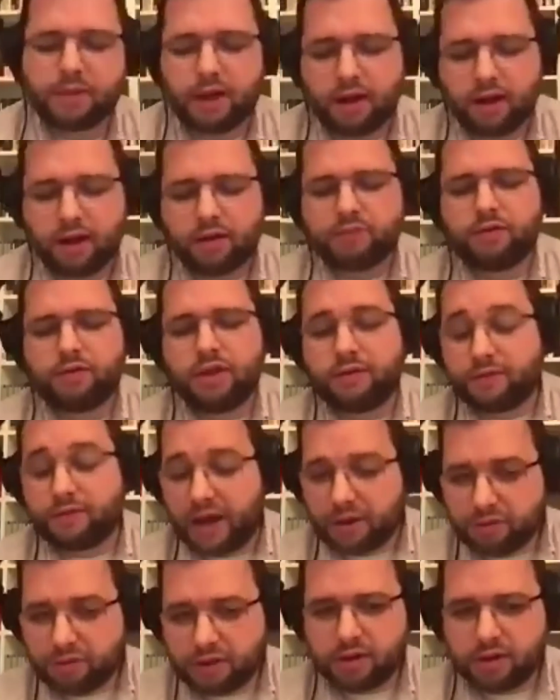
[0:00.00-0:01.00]
of the
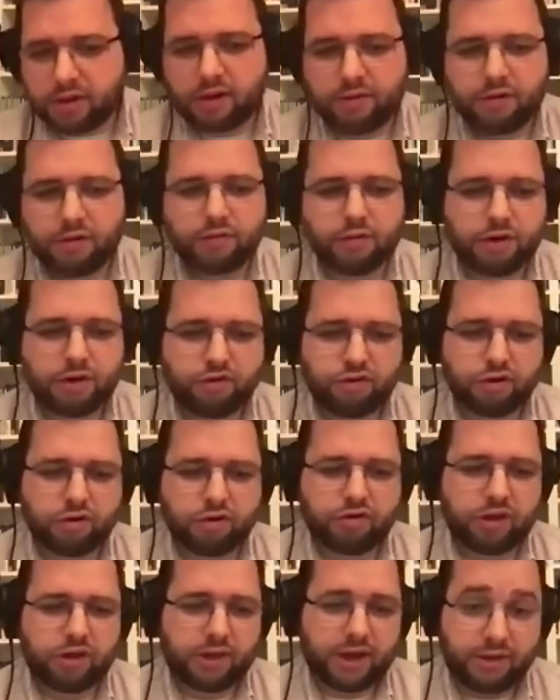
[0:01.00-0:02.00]
founding of the Free
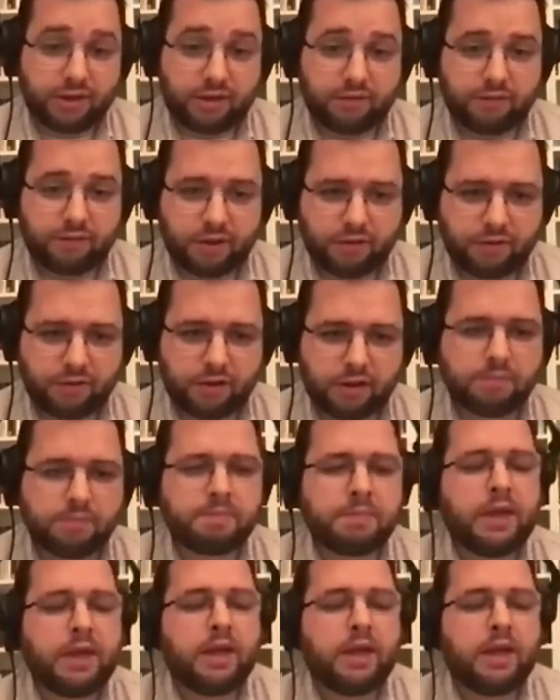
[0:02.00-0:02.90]
Church in 1950